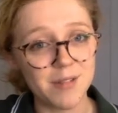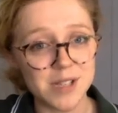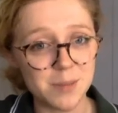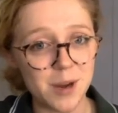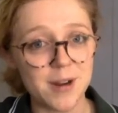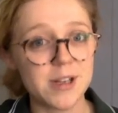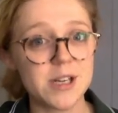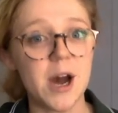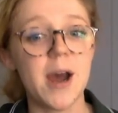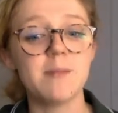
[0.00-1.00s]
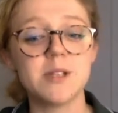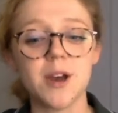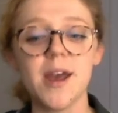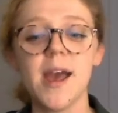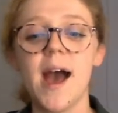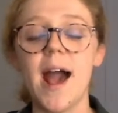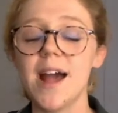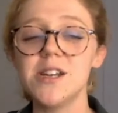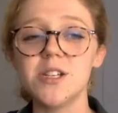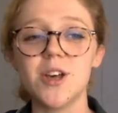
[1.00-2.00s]
for this period of time. So I
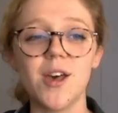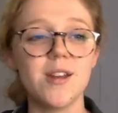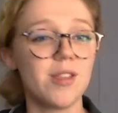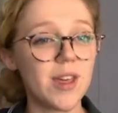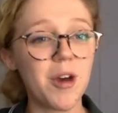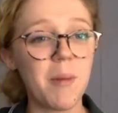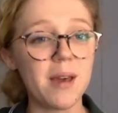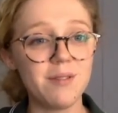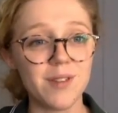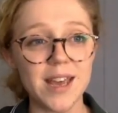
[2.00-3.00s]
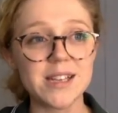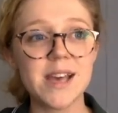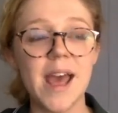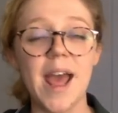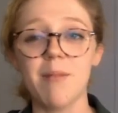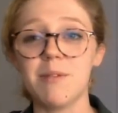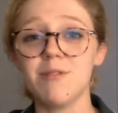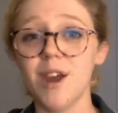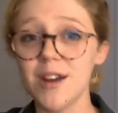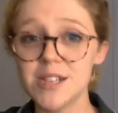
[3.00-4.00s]
had to learn to think on my feet and be
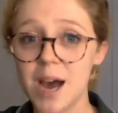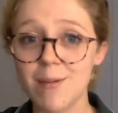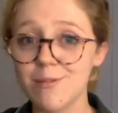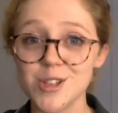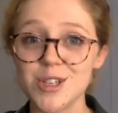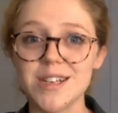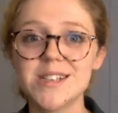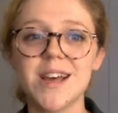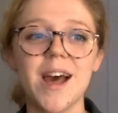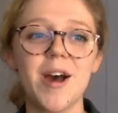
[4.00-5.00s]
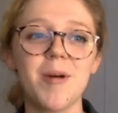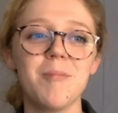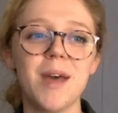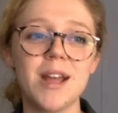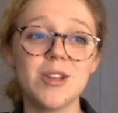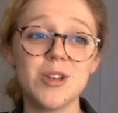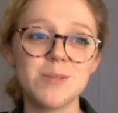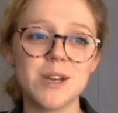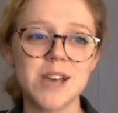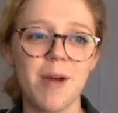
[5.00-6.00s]
very time efficient and use
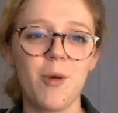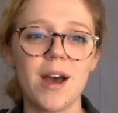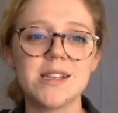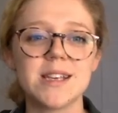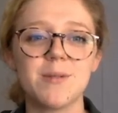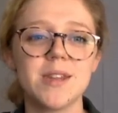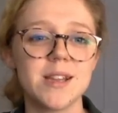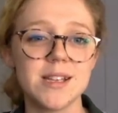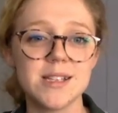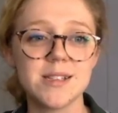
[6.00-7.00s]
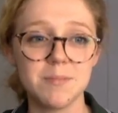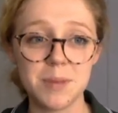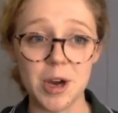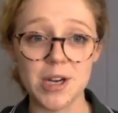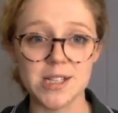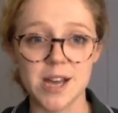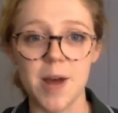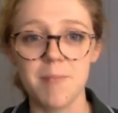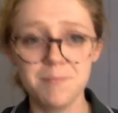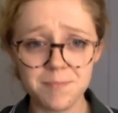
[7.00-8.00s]
my time wisely within this period of
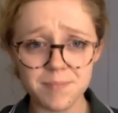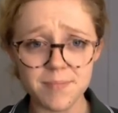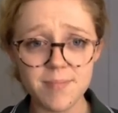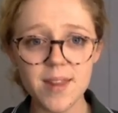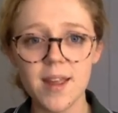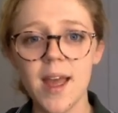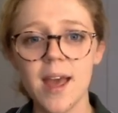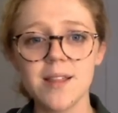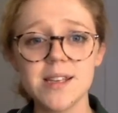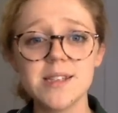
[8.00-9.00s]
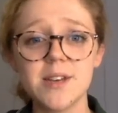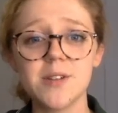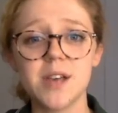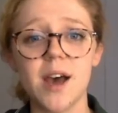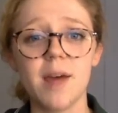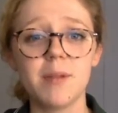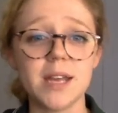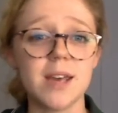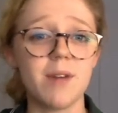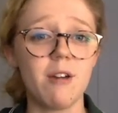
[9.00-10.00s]
time. These skills, I
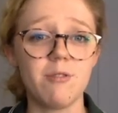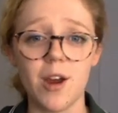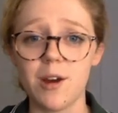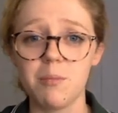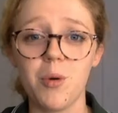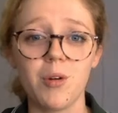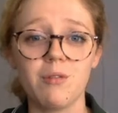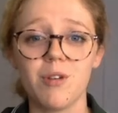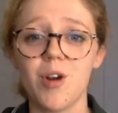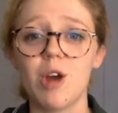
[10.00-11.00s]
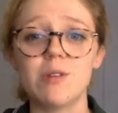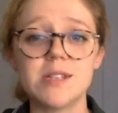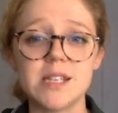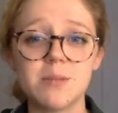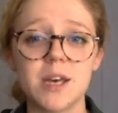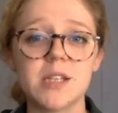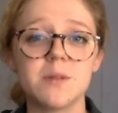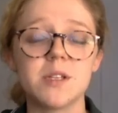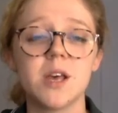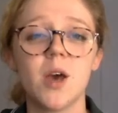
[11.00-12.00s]
believe, are very important for an overseas
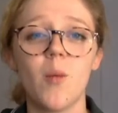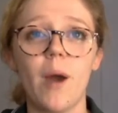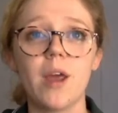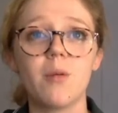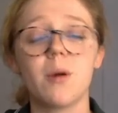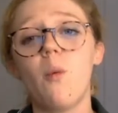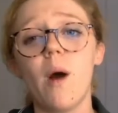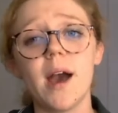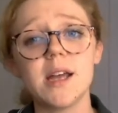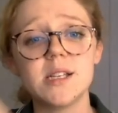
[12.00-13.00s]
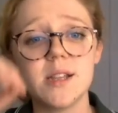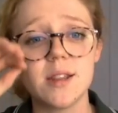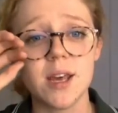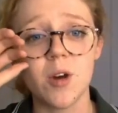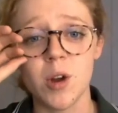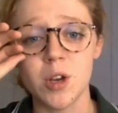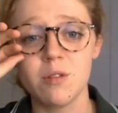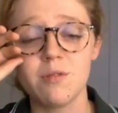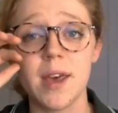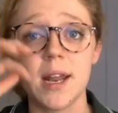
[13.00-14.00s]
placement where you're required to think on your
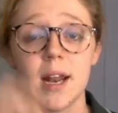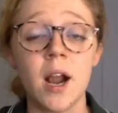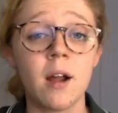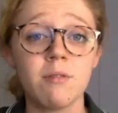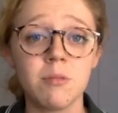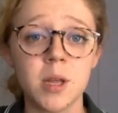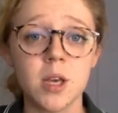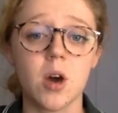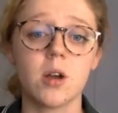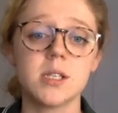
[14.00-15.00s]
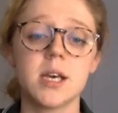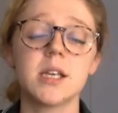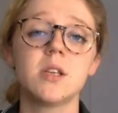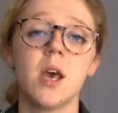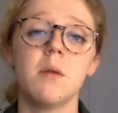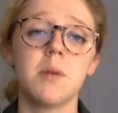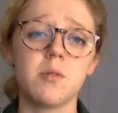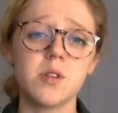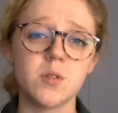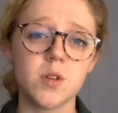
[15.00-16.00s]
feet in an unfamiliar context, be
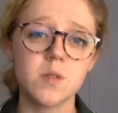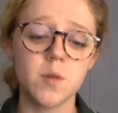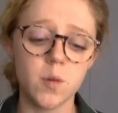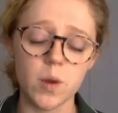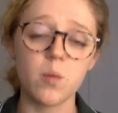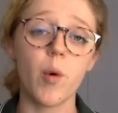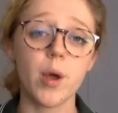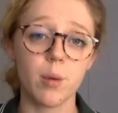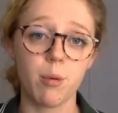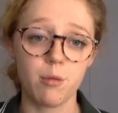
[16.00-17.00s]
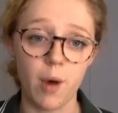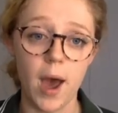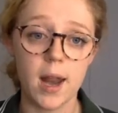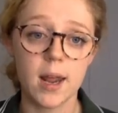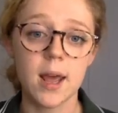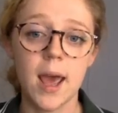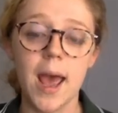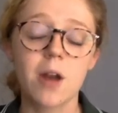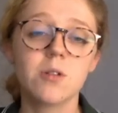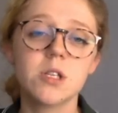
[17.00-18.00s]
resourceful with what you're provided,
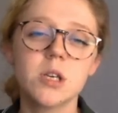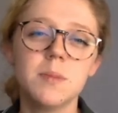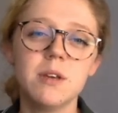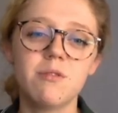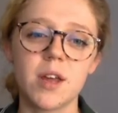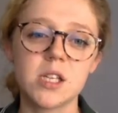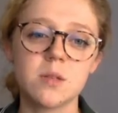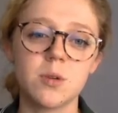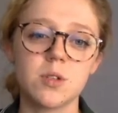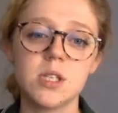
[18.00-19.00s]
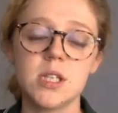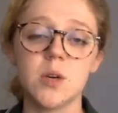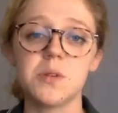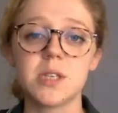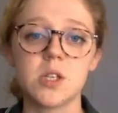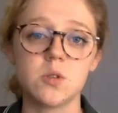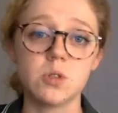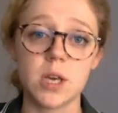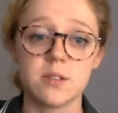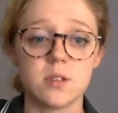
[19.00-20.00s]
and also be flexible to deal with schedule
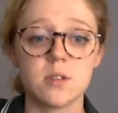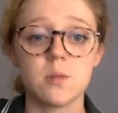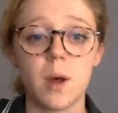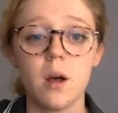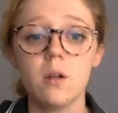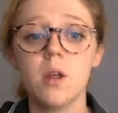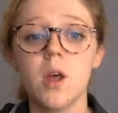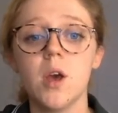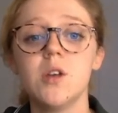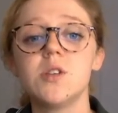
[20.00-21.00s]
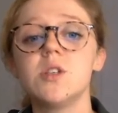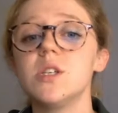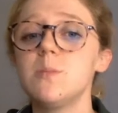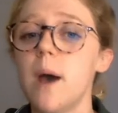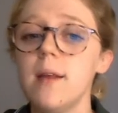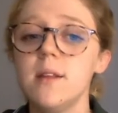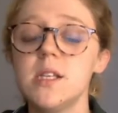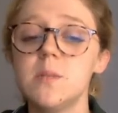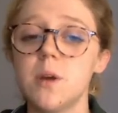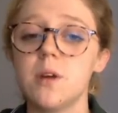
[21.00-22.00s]
changes as well. So despite the
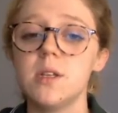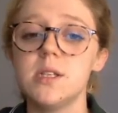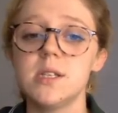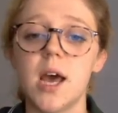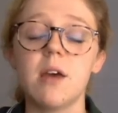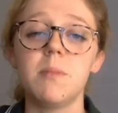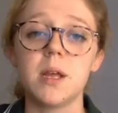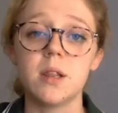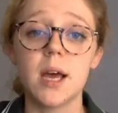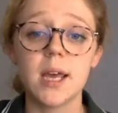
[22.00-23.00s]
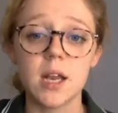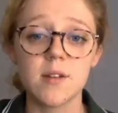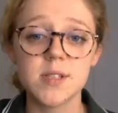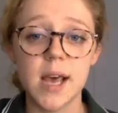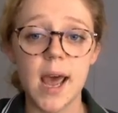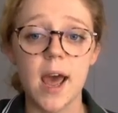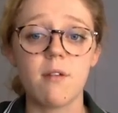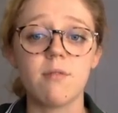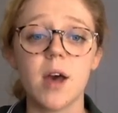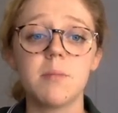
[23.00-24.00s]
experiences I've been lucky enough to
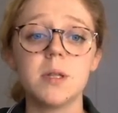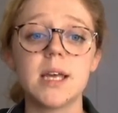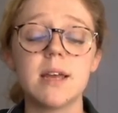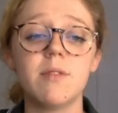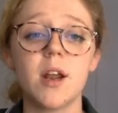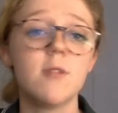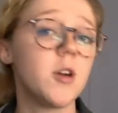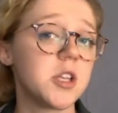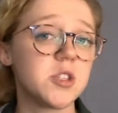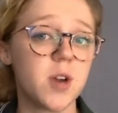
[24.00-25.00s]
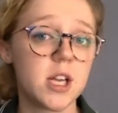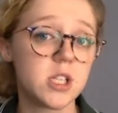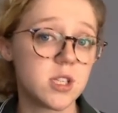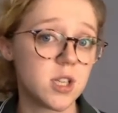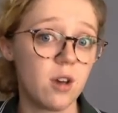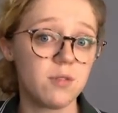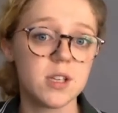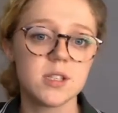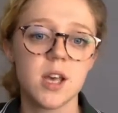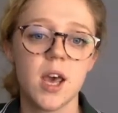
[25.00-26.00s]
have, I believe that I've only scratched the
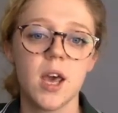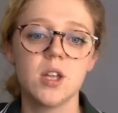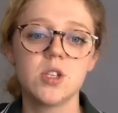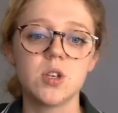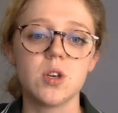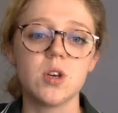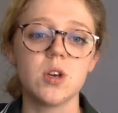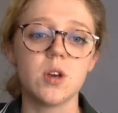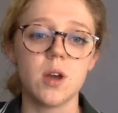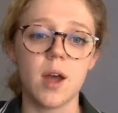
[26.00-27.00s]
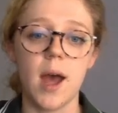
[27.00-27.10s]
surface. To